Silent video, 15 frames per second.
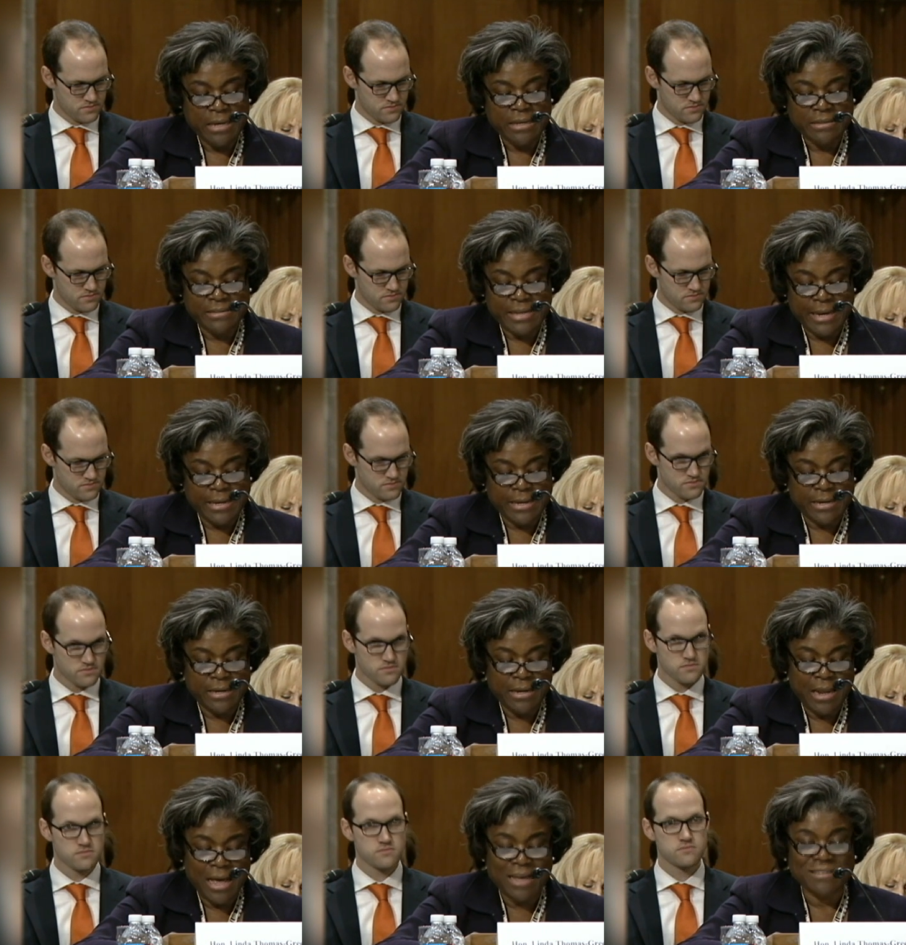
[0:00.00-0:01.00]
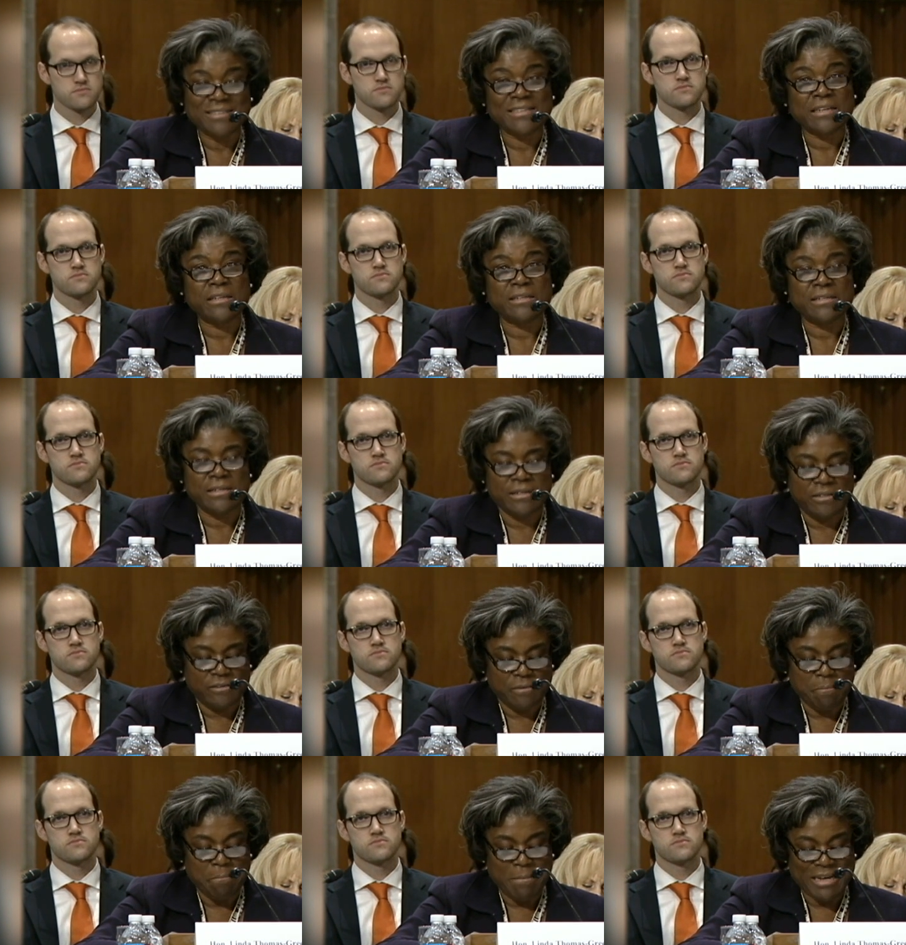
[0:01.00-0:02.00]
Speaker 1: Second,
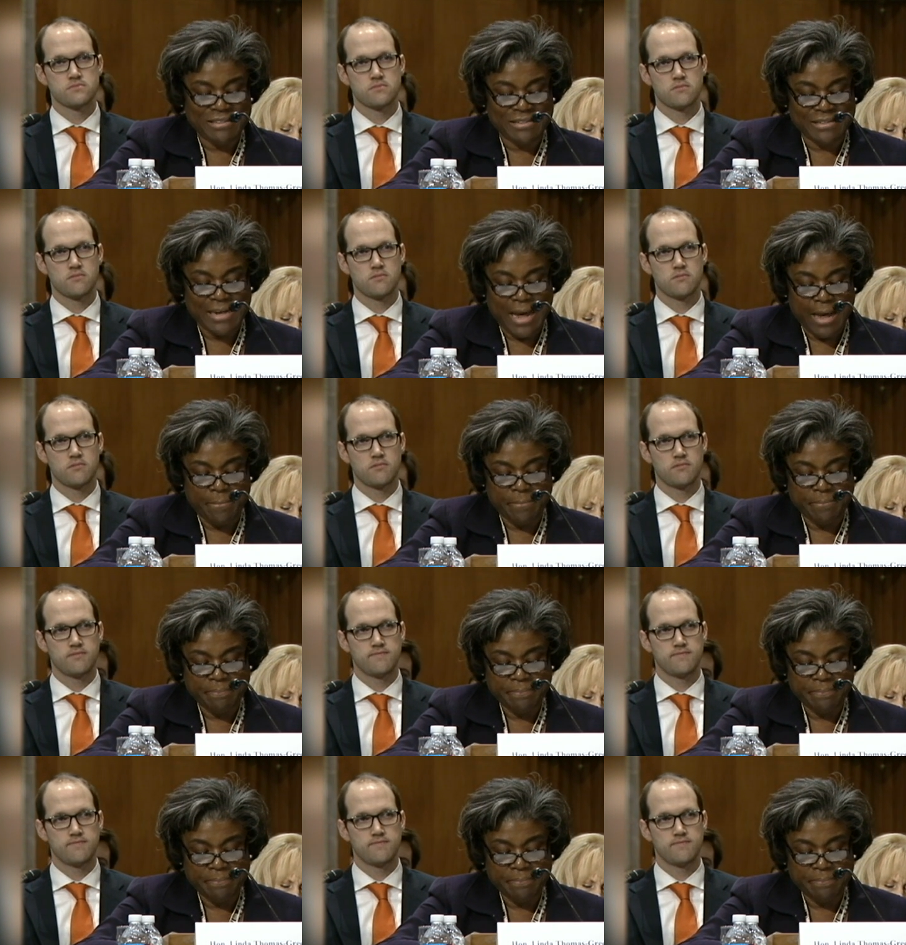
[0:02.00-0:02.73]
hostilities must stop.